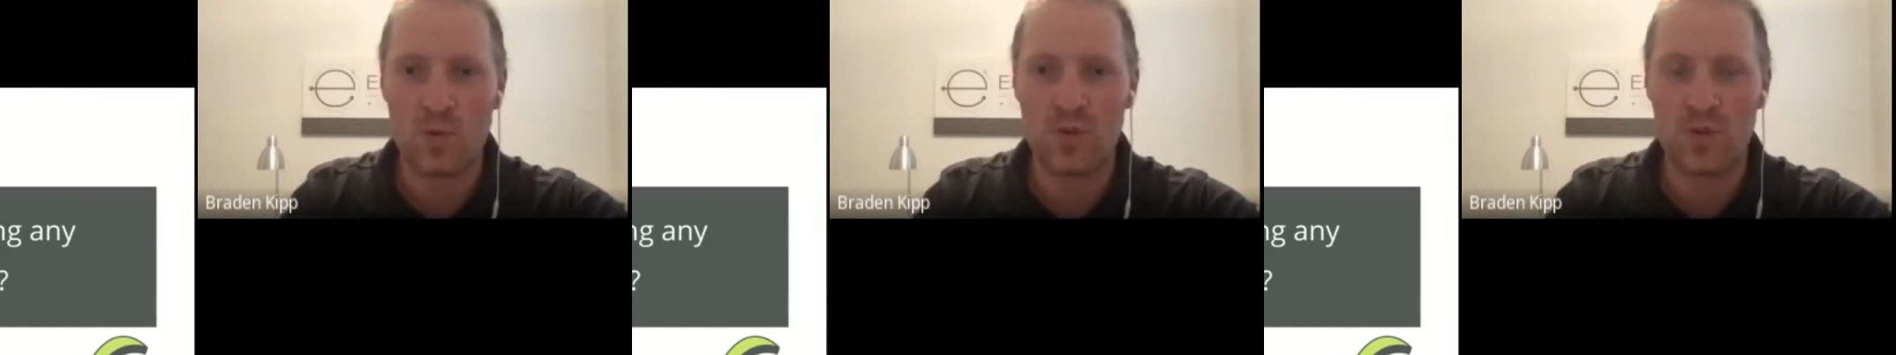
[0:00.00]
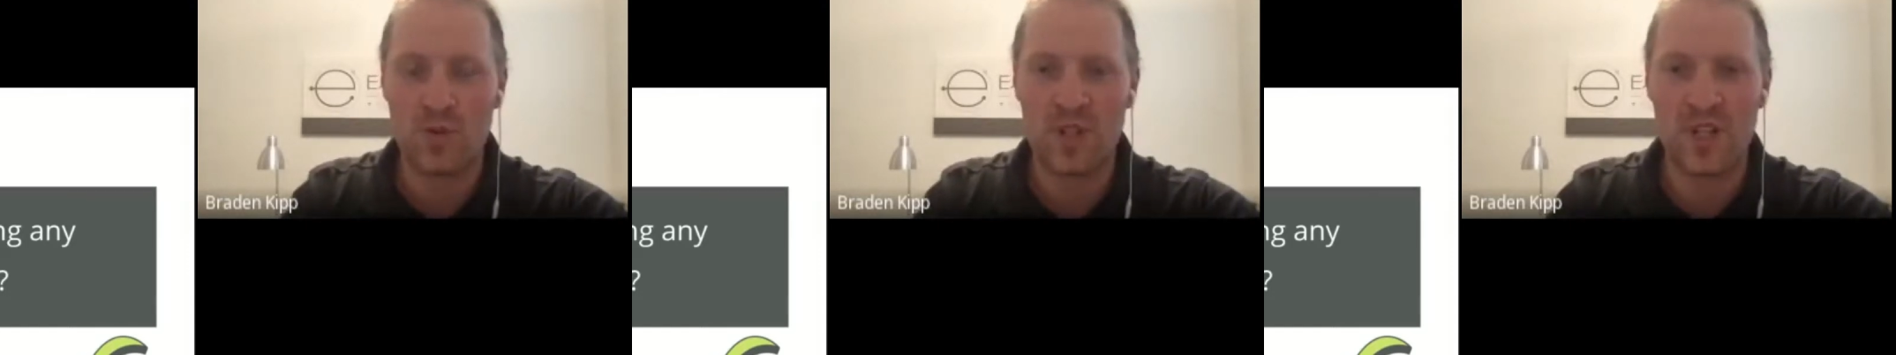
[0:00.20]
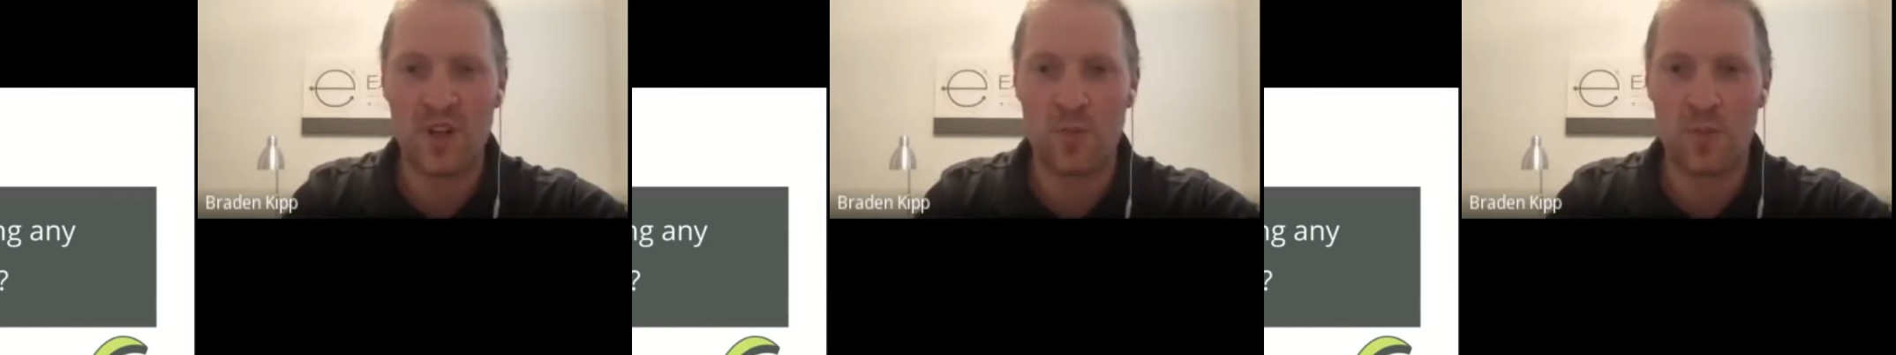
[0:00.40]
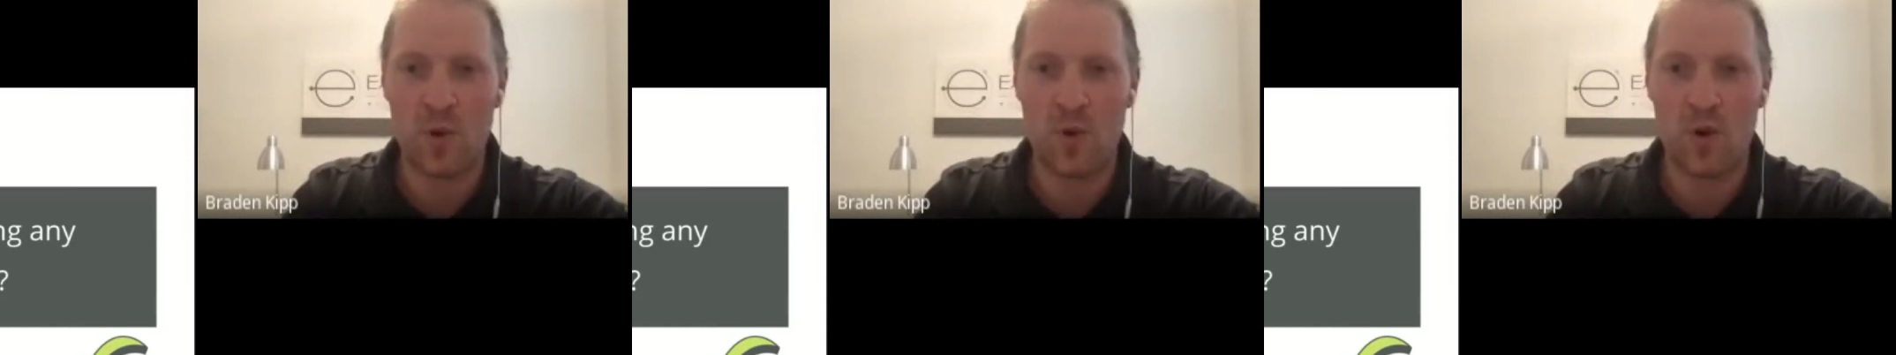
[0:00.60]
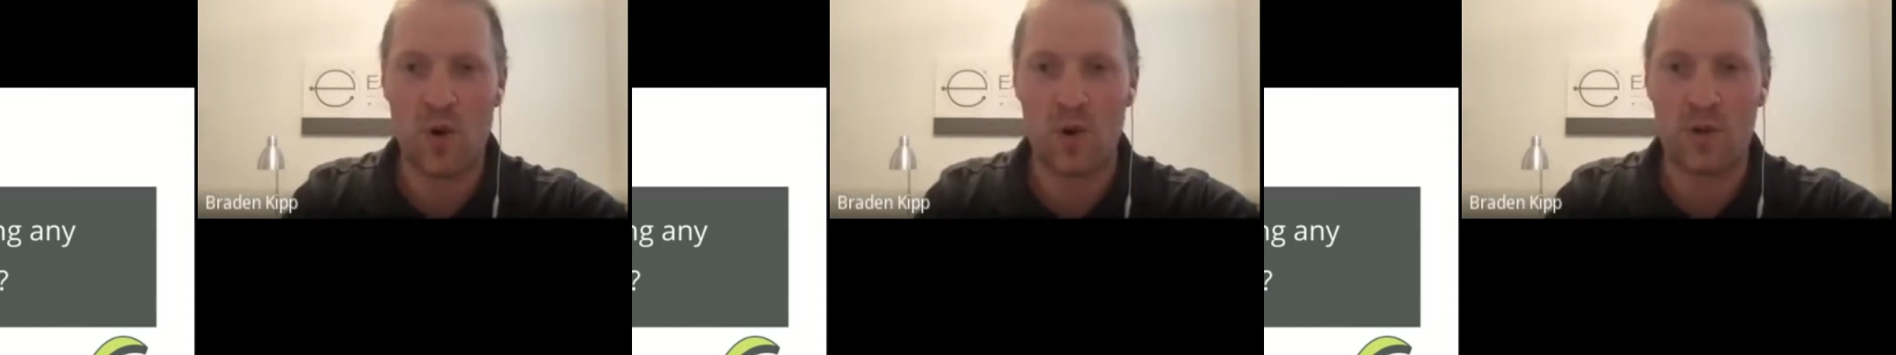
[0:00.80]
do a little
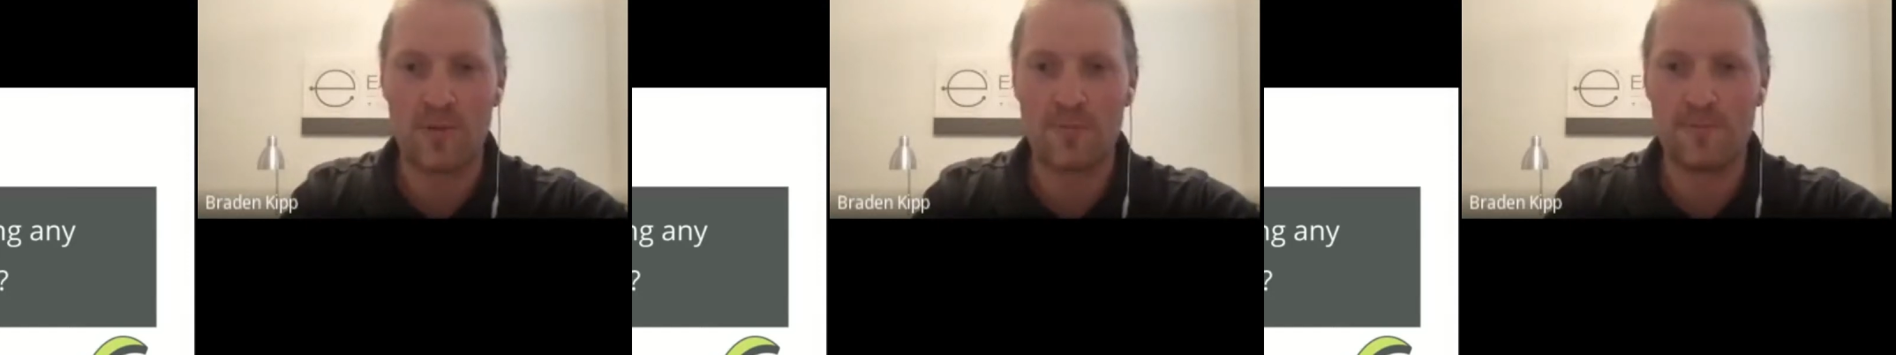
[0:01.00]
poll.